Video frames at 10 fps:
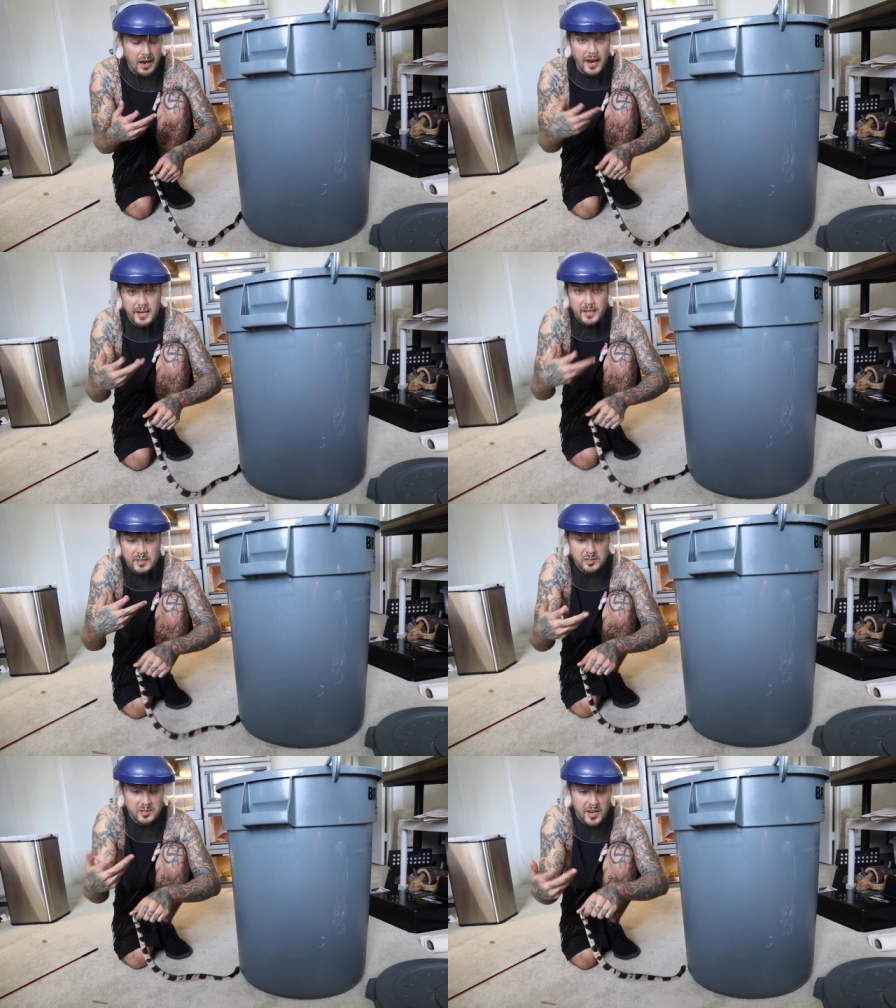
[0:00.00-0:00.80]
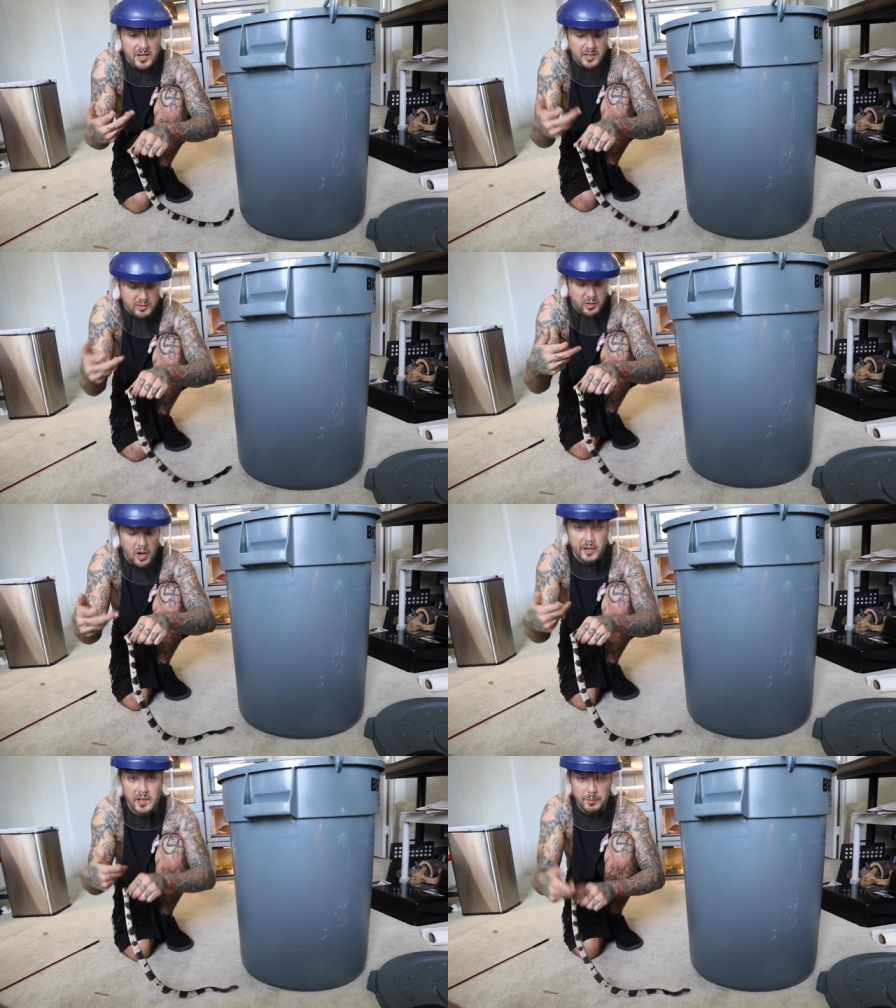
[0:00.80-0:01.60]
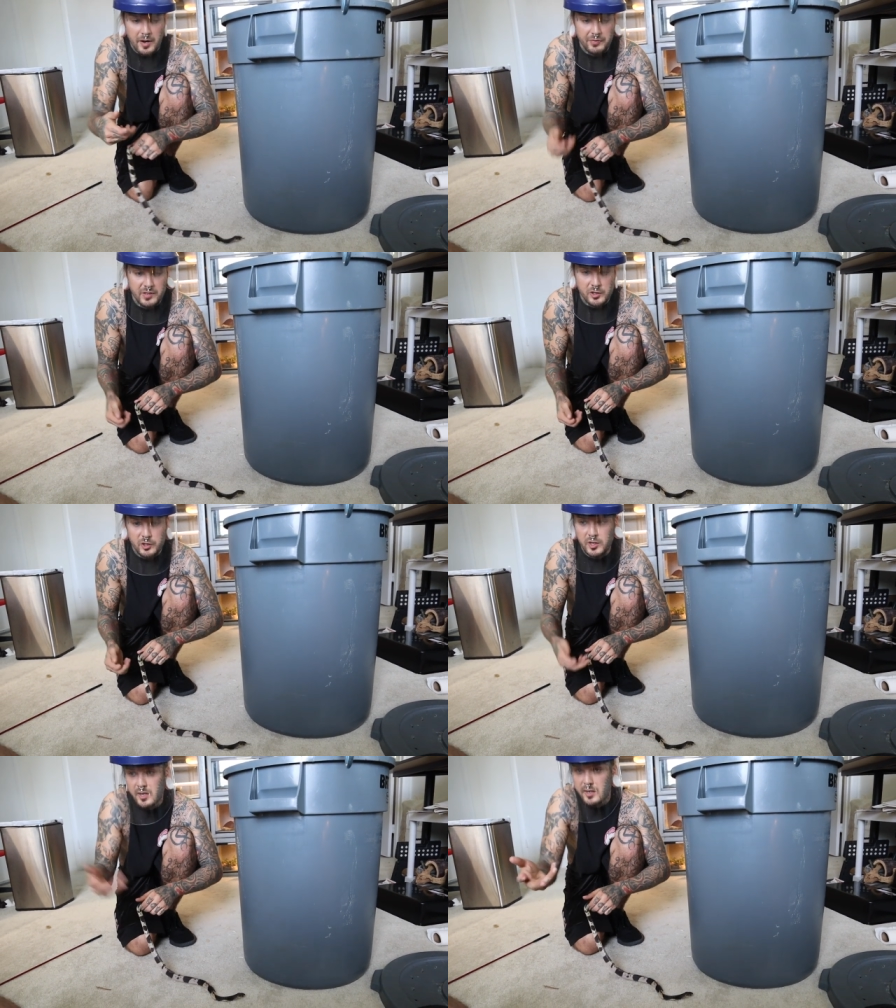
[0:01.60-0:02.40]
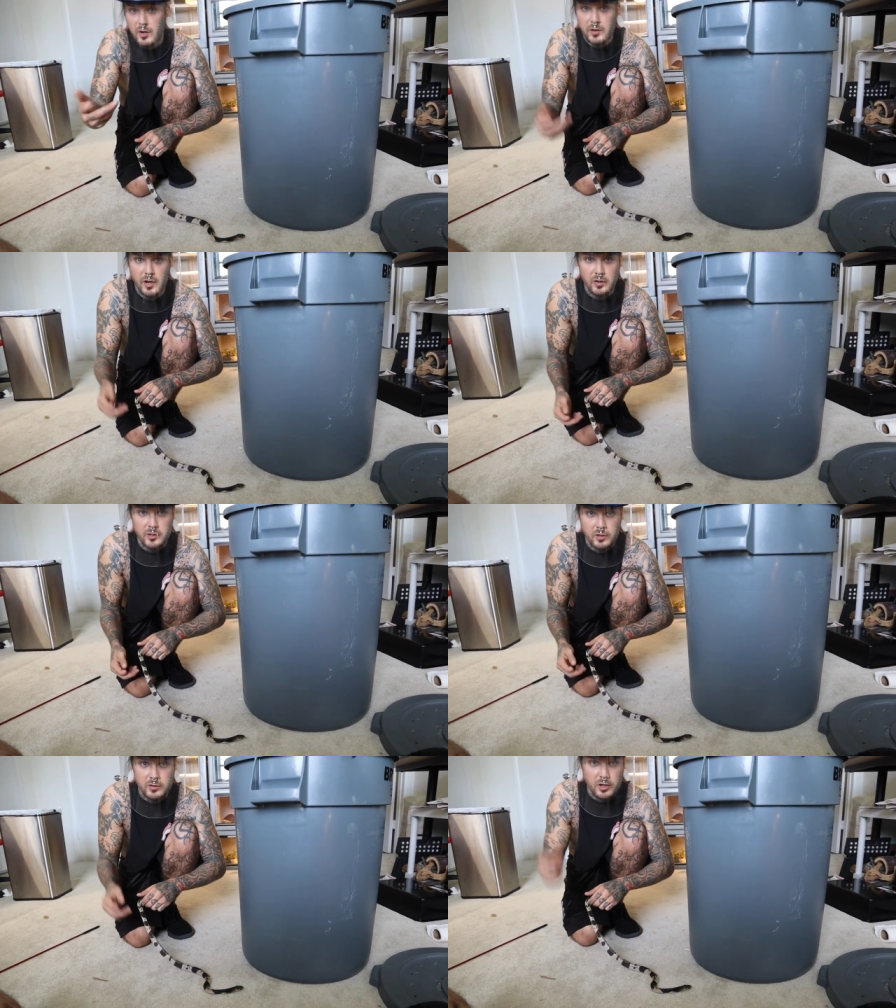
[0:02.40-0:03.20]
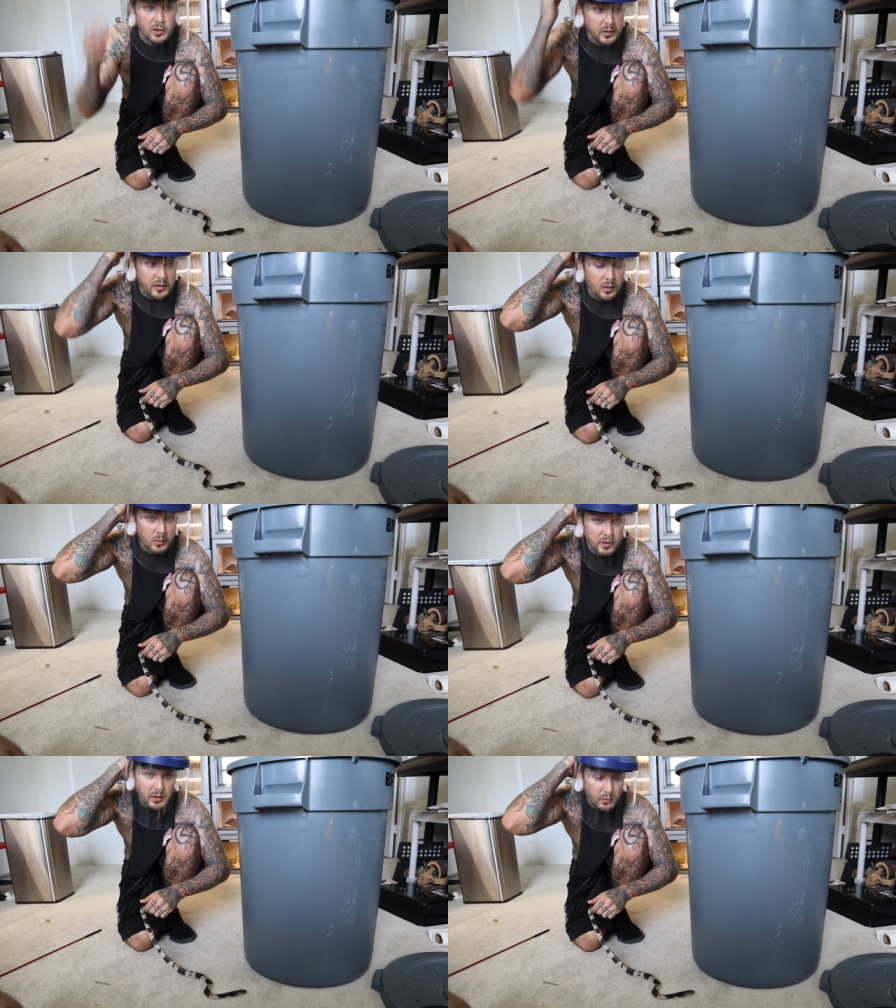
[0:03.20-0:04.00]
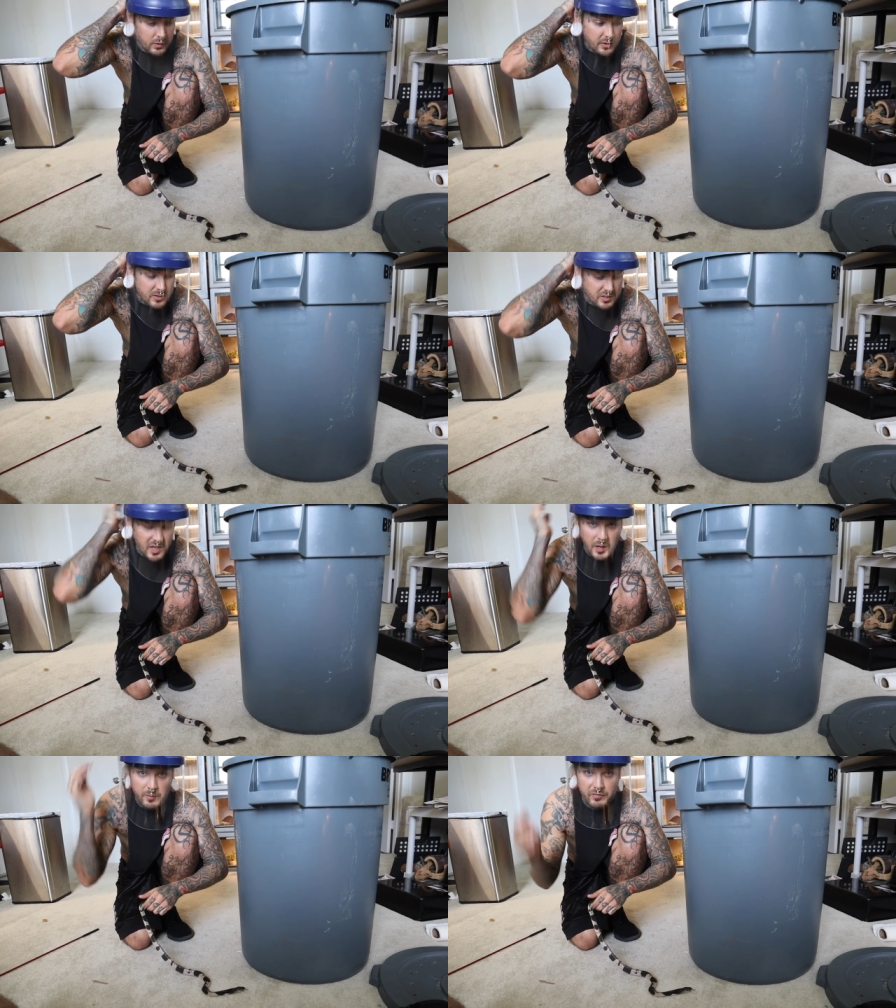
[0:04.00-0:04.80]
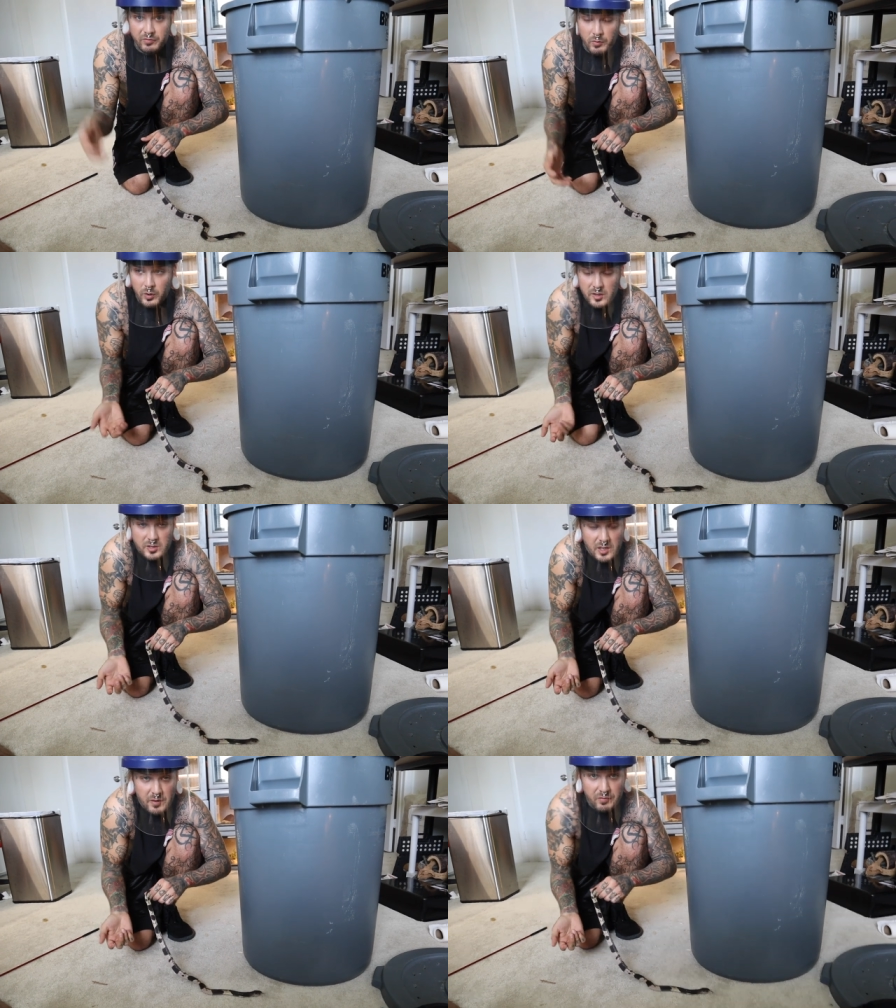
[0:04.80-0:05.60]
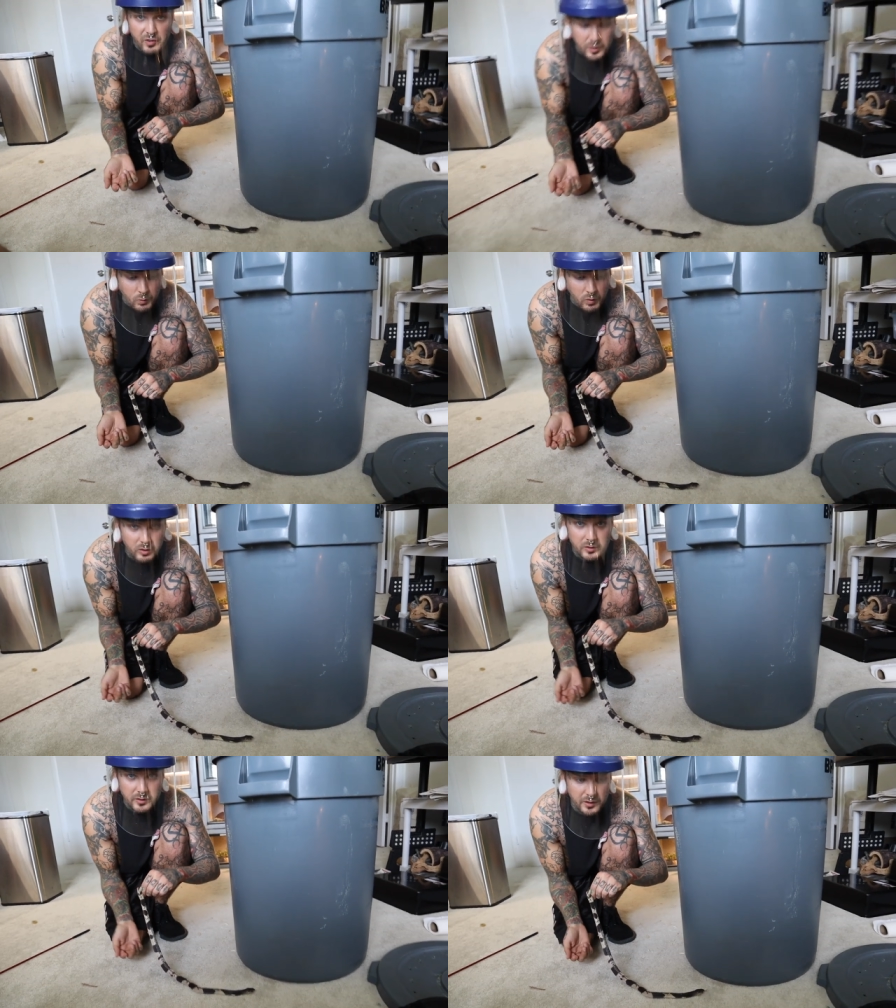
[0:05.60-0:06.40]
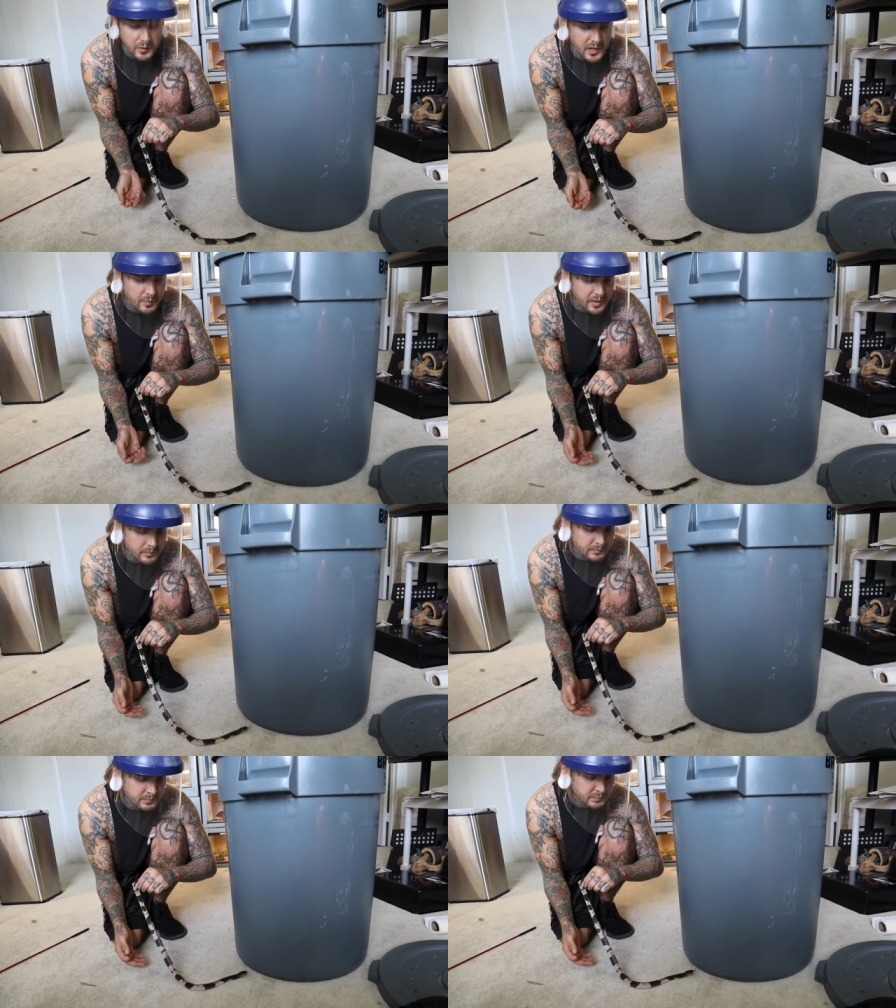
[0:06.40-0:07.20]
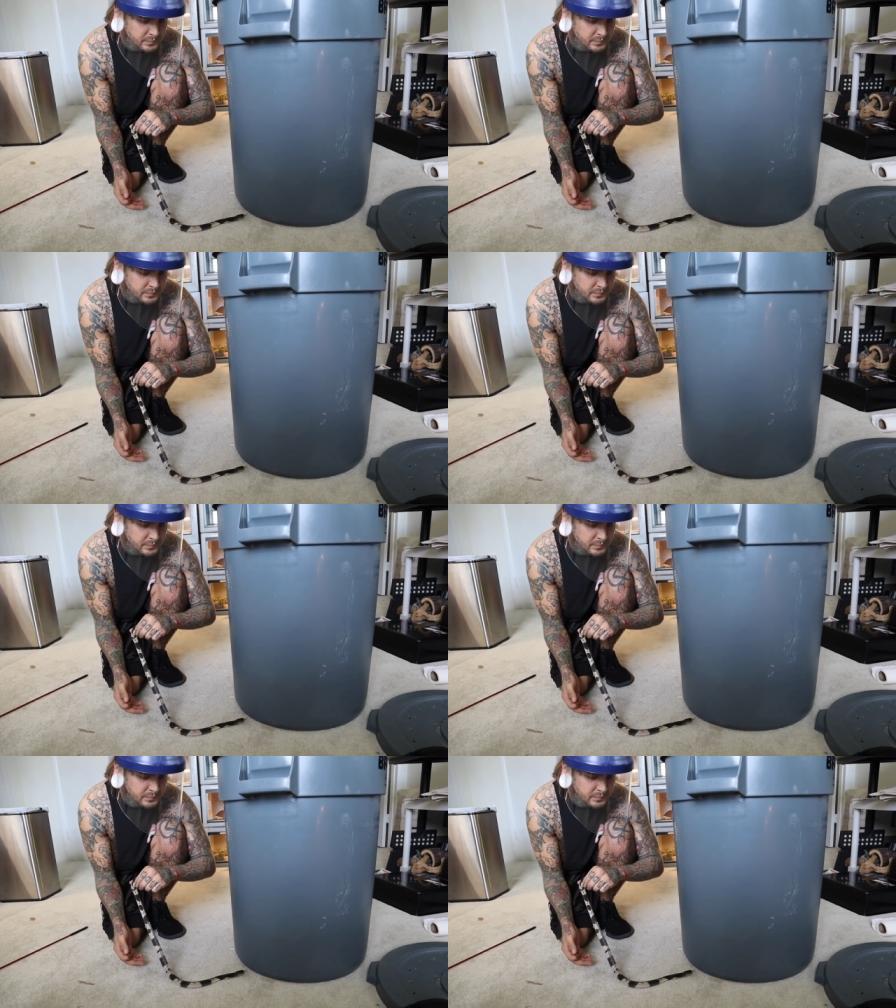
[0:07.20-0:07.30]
I get excited talking about this shit. I know y'all do too, you know? We're the same freaking world, you know what I mean?